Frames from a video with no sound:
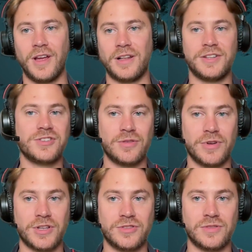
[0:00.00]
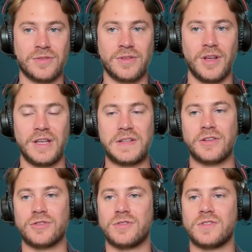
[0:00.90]
lead generation is
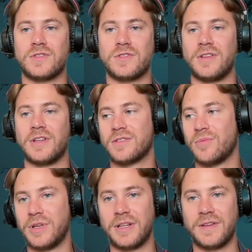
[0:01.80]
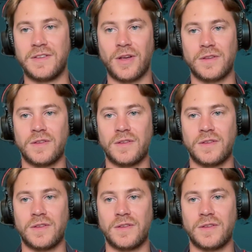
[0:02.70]
not just something that's completely sales,